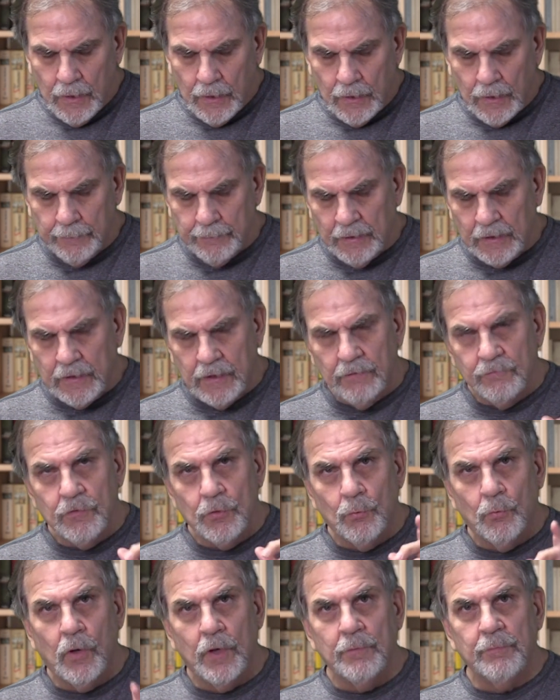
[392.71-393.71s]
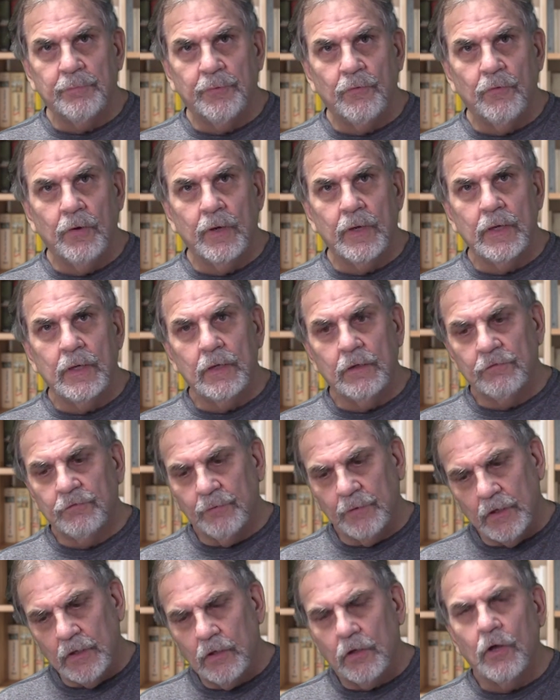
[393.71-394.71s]
I'm going to give you one point as
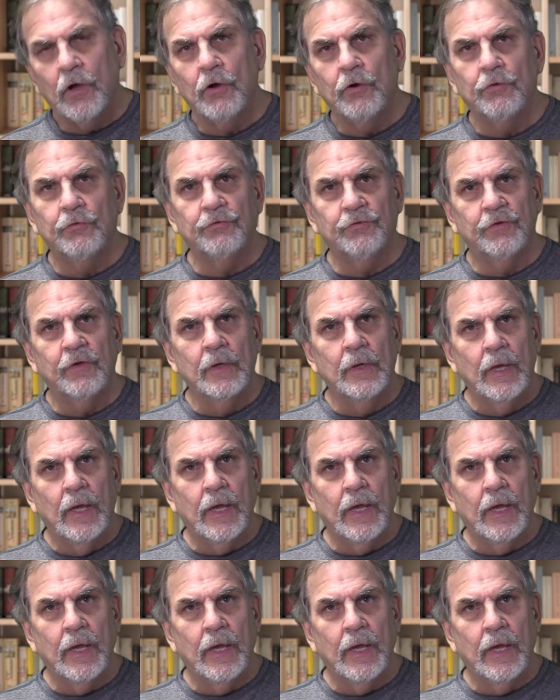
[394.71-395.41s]
we close,